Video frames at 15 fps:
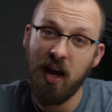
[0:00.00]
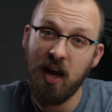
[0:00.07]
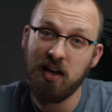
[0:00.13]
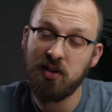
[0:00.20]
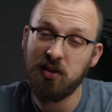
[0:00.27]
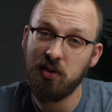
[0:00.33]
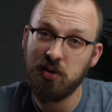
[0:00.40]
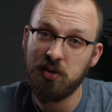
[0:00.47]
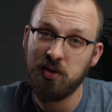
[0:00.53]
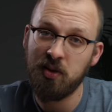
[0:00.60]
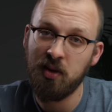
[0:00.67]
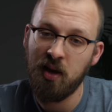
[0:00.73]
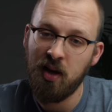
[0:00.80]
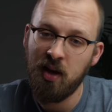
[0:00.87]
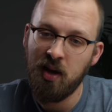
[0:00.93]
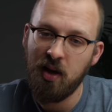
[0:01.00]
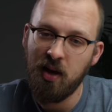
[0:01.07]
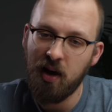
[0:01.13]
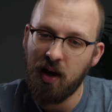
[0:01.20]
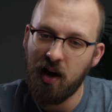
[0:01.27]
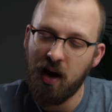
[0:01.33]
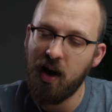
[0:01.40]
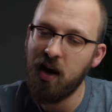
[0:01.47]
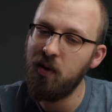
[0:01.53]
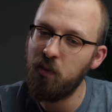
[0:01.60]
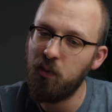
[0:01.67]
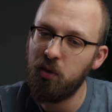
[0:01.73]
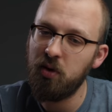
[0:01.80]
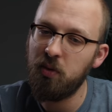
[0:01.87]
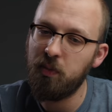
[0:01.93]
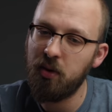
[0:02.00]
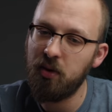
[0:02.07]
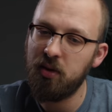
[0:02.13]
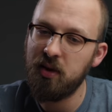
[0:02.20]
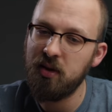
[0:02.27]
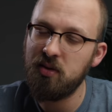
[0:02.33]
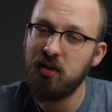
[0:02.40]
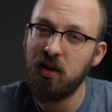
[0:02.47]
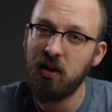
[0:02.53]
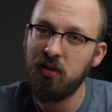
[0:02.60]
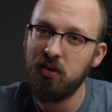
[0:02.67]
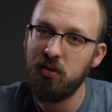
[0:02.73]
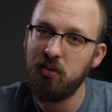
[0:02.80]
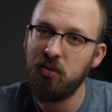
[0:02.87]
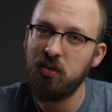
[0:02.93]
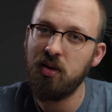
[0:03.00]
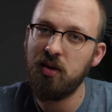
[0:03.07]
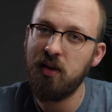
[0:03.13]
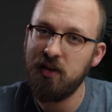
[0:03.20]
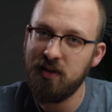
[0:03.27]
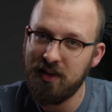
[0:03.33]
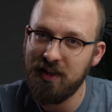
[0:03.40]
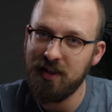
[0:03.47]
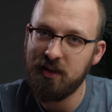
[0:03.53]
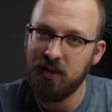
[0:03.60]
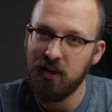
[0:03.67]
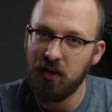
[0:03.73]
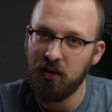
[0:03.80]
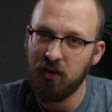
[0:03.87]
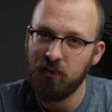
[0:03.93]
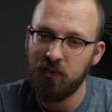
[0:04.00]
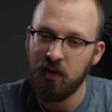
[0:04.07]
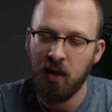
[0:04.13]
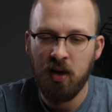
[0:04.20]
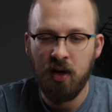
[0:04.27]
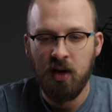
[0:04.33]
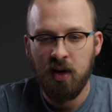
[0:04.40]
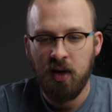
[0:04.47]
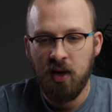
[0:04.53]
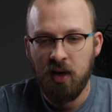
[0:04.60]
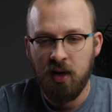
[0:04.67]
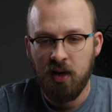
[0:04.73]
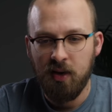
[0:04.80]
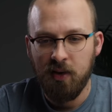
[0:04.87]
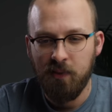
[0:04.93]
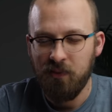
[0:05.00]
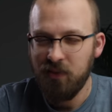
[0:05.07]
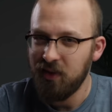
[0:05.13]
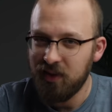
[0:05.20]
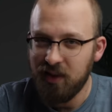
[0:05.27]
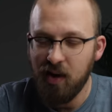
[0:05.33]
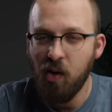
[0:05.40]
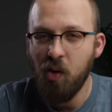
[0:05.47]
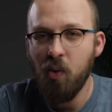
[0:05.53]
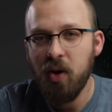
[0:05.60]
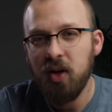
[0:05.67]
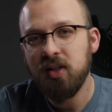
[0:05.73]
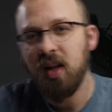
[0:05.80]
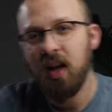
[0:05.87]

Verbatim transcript: ASUS. I would put this into the D tier. They always